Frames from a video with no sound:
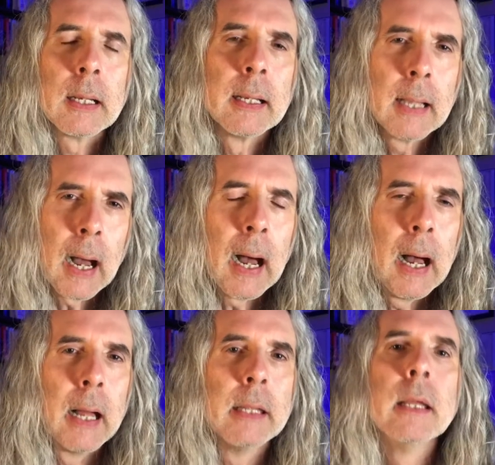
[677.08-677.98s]

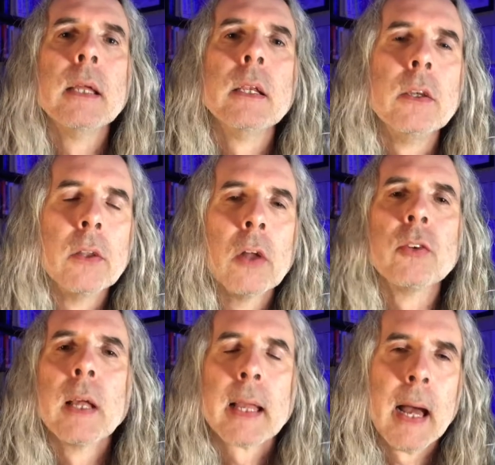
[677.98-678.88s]
God doesn't
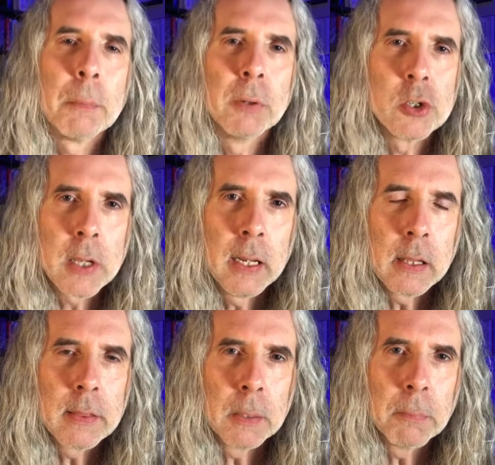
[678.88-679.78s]
accomplish
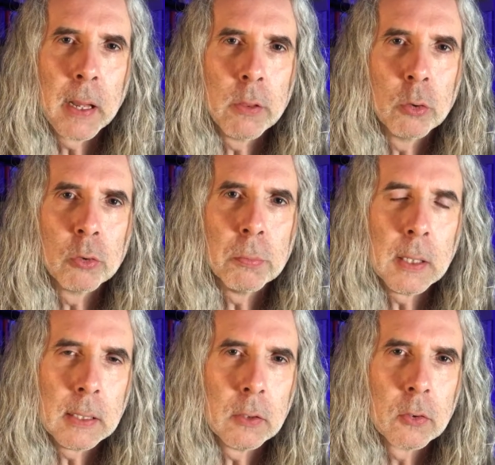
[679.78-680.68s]
anything by those
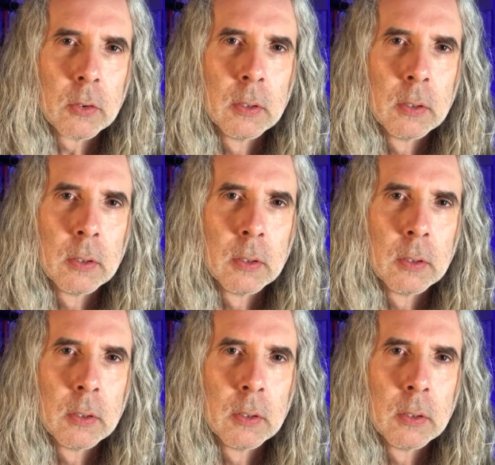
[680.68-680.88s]
means.